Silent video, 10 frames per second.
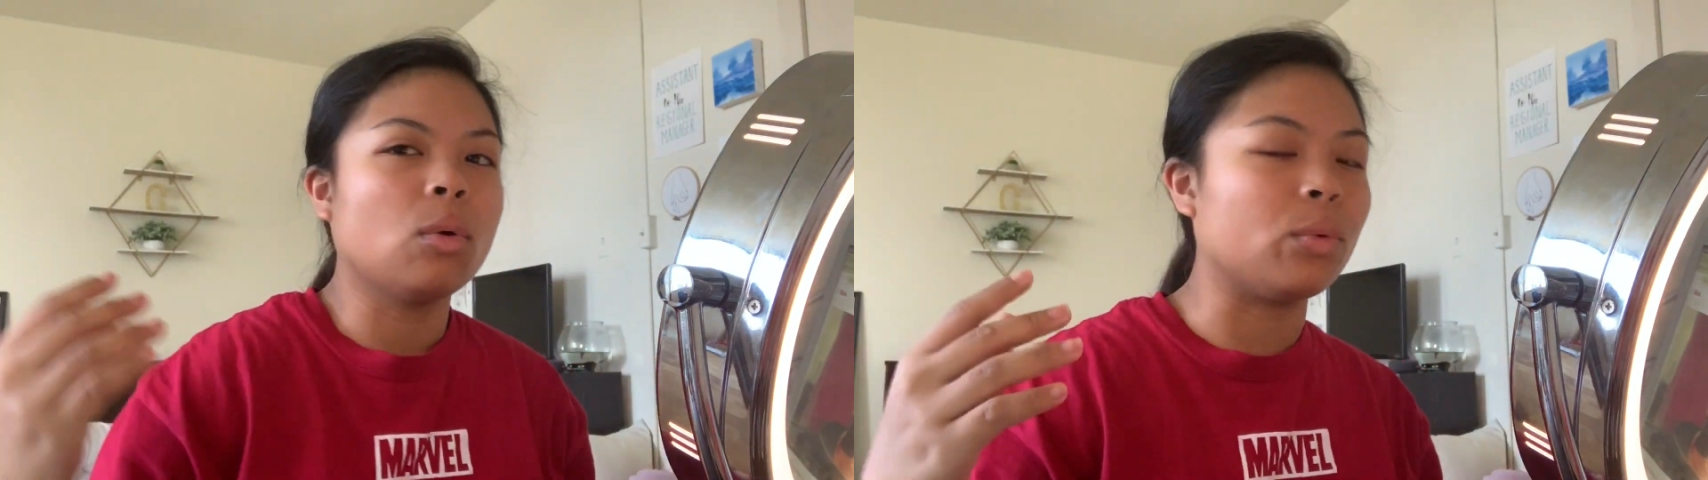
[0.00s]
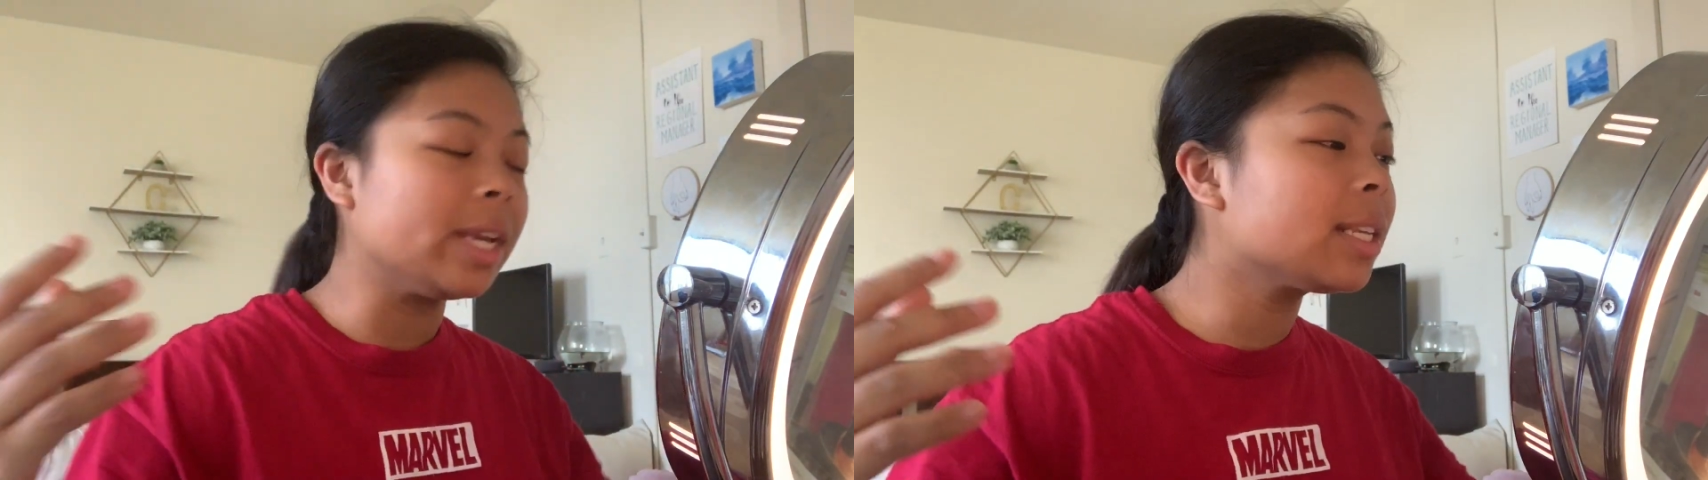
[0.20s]

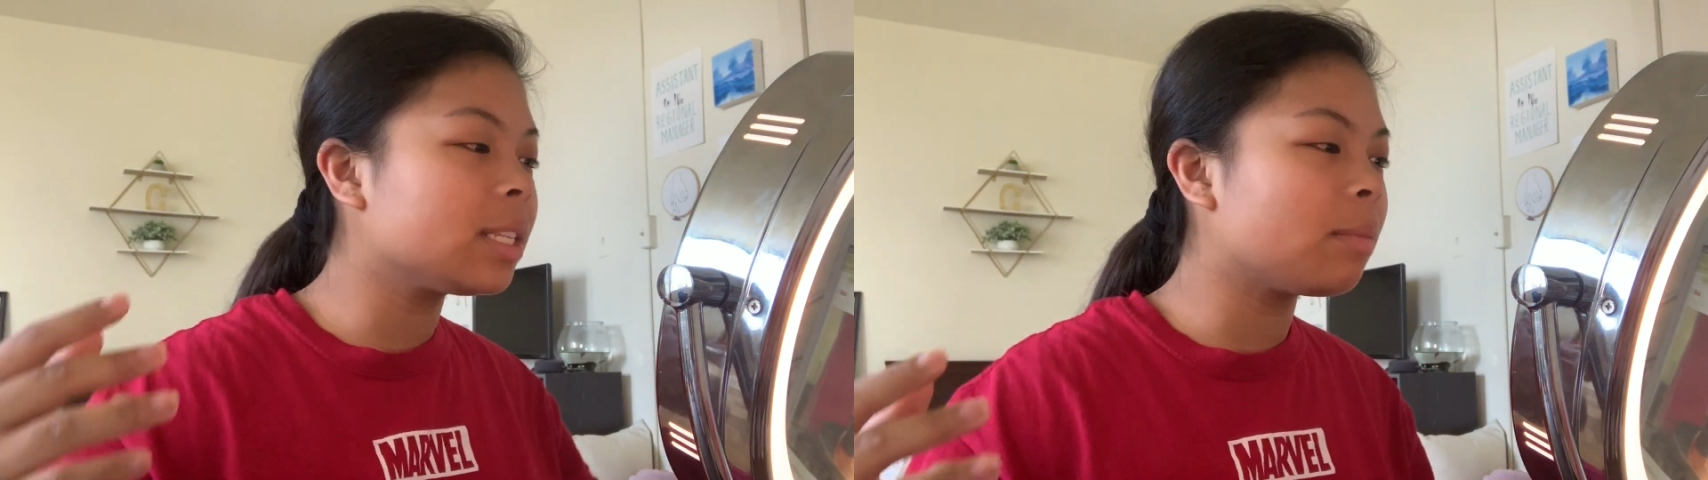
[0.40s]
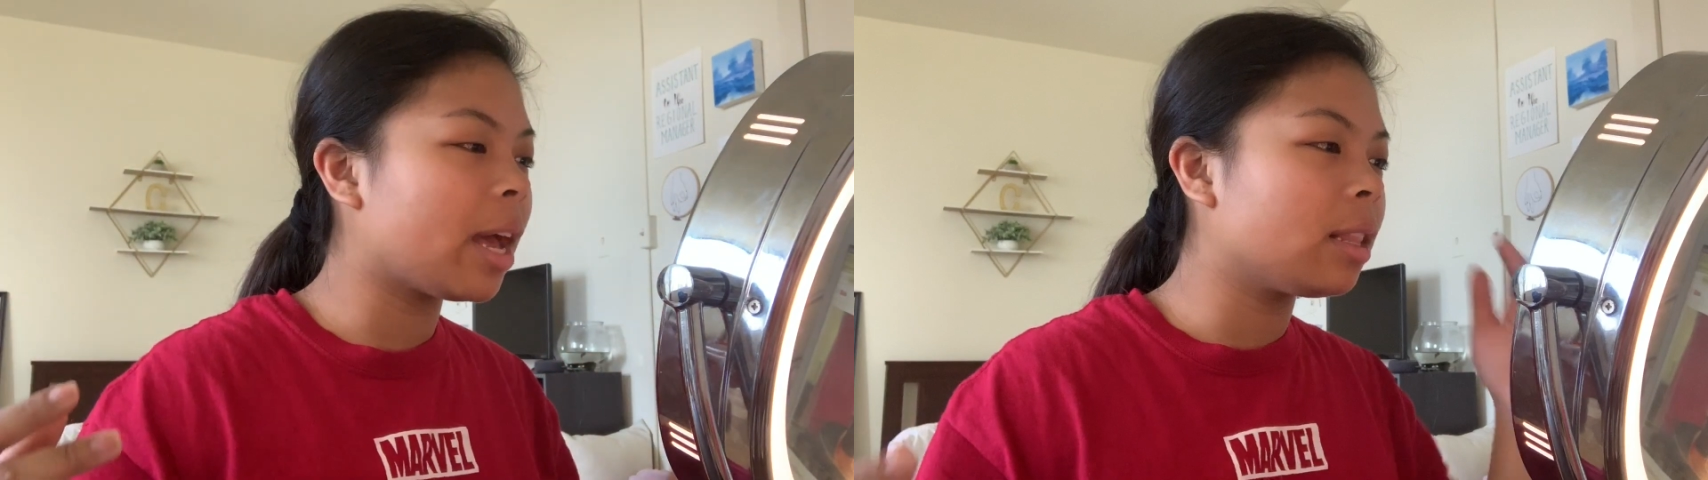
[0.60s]

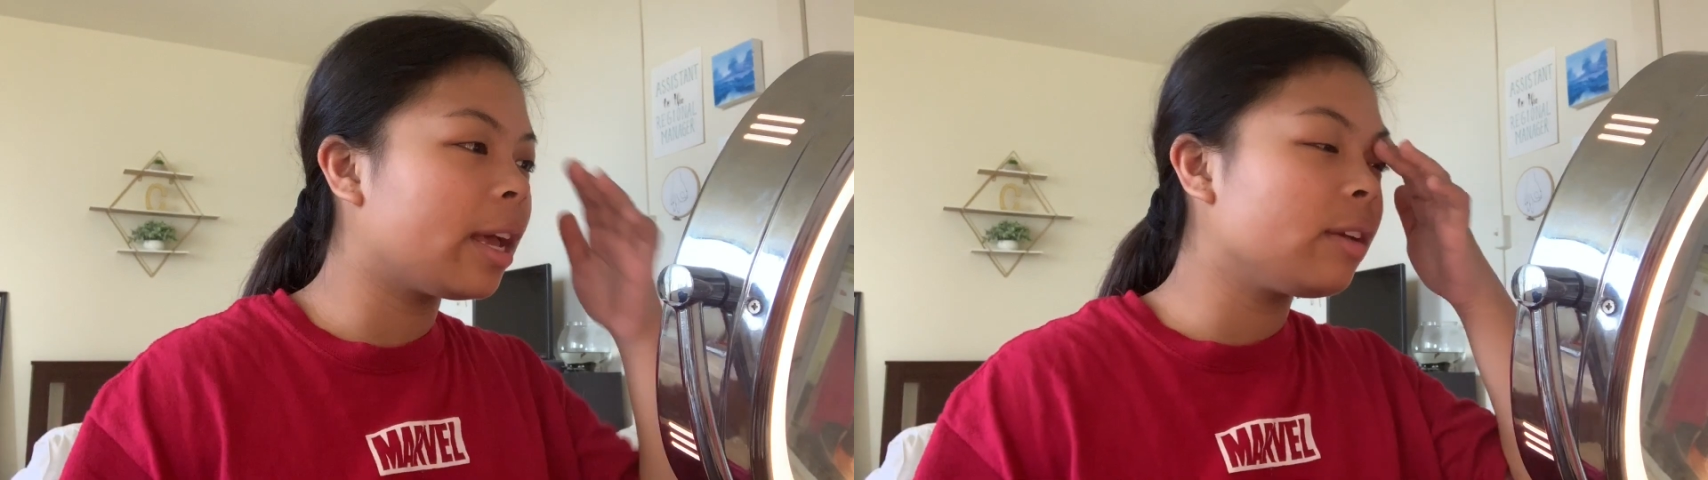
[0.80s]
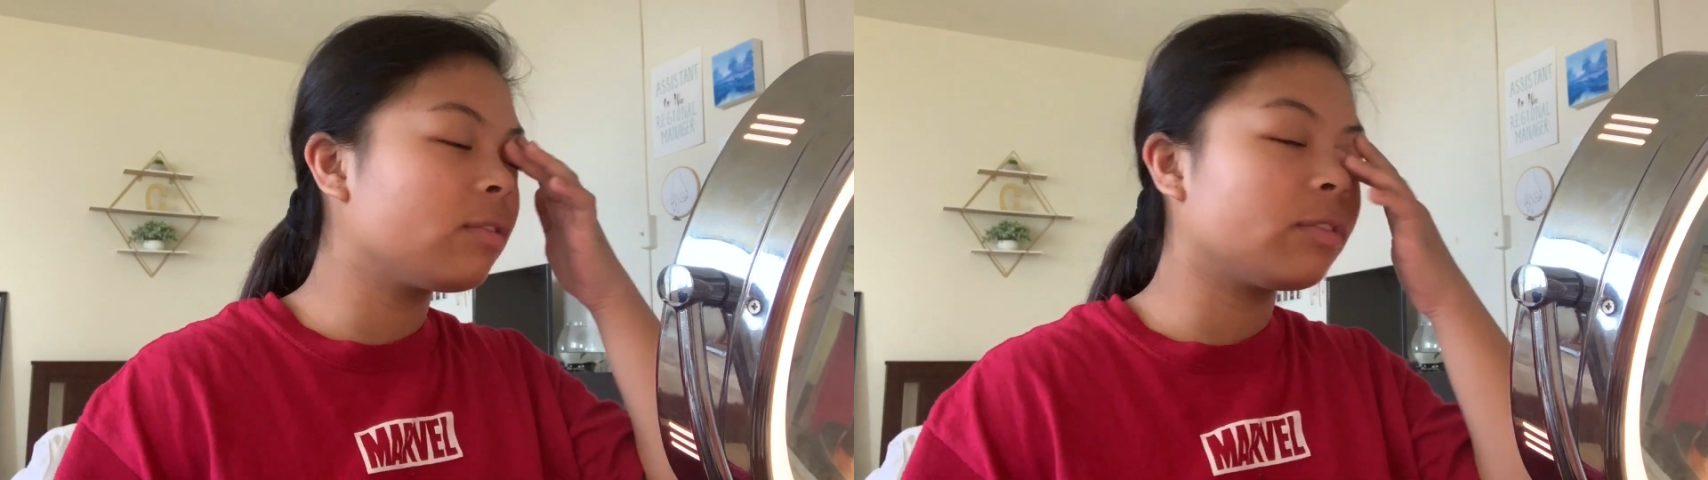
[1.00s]
weeks in my
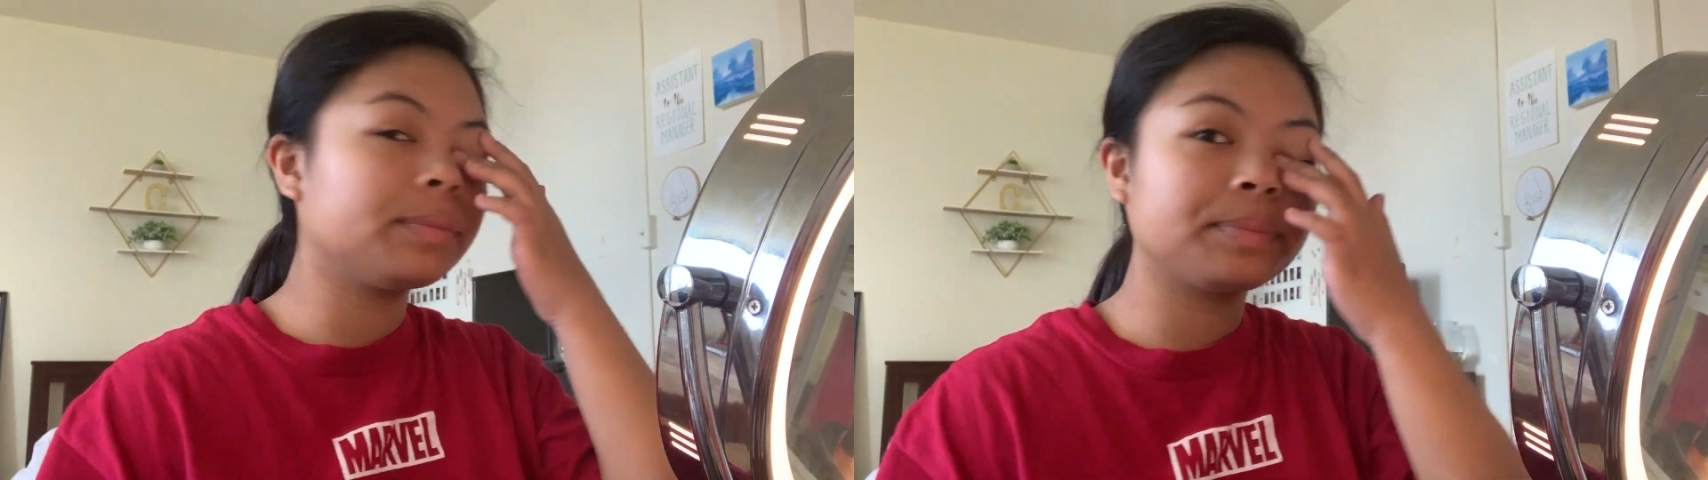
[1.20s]
life,